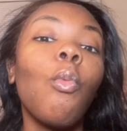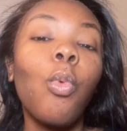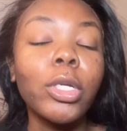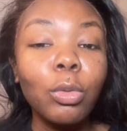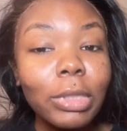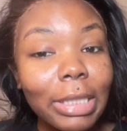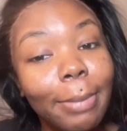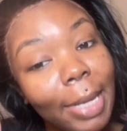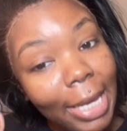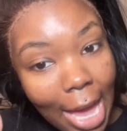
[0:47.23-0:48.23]
where you
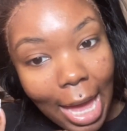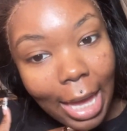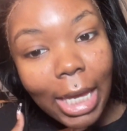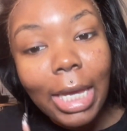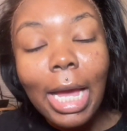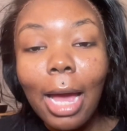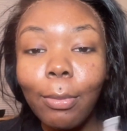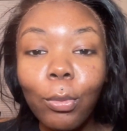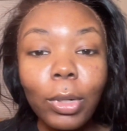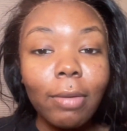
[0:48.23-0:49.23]
see me, gang,
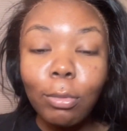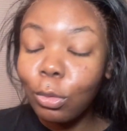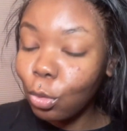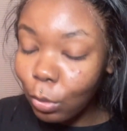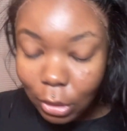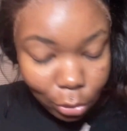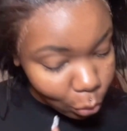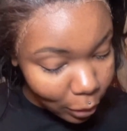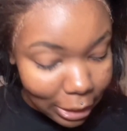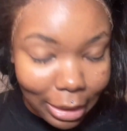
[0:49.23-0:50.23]
I'm gonna give you the juice and the
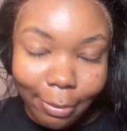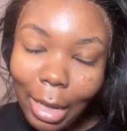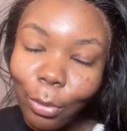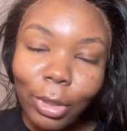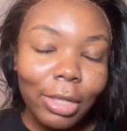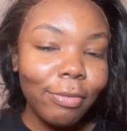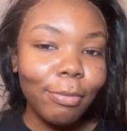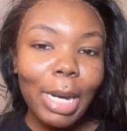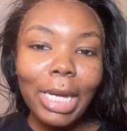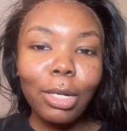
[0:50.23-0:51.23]
squeeze, and I'm not gonna leave
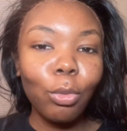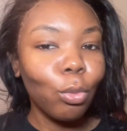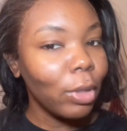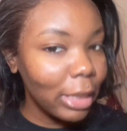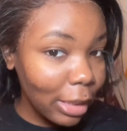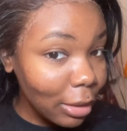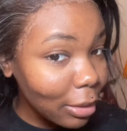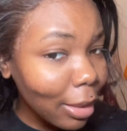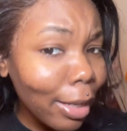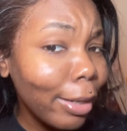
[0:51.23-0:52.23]
my
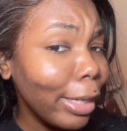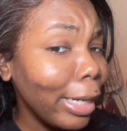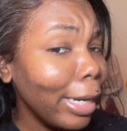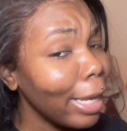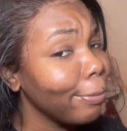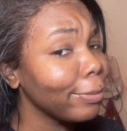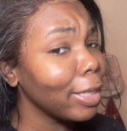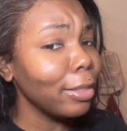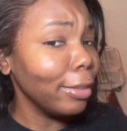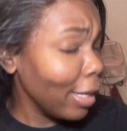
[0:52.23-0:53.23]
grillies left
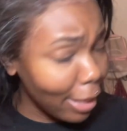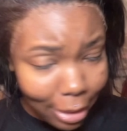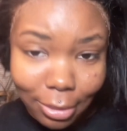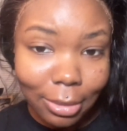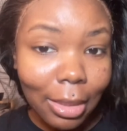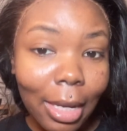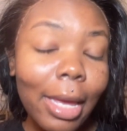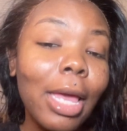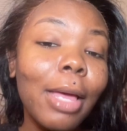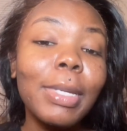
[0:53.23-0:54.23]
in the dirt
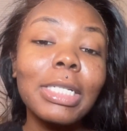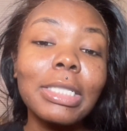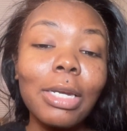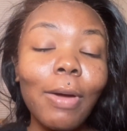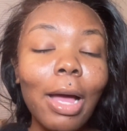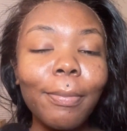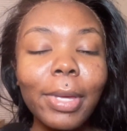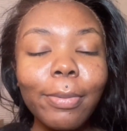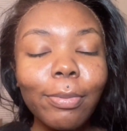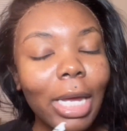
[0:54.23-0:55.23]
because I know how
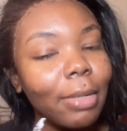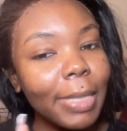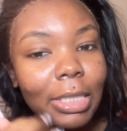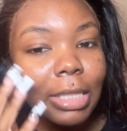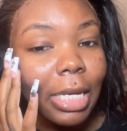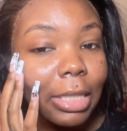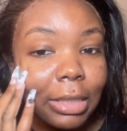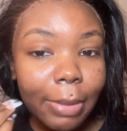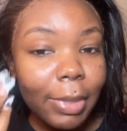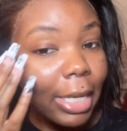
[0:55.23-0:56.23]
people like to be these days.
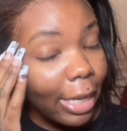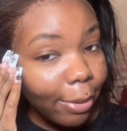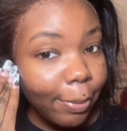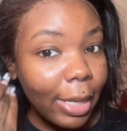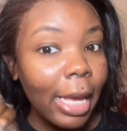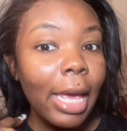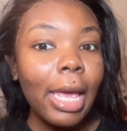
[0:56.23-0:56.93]
They be capping,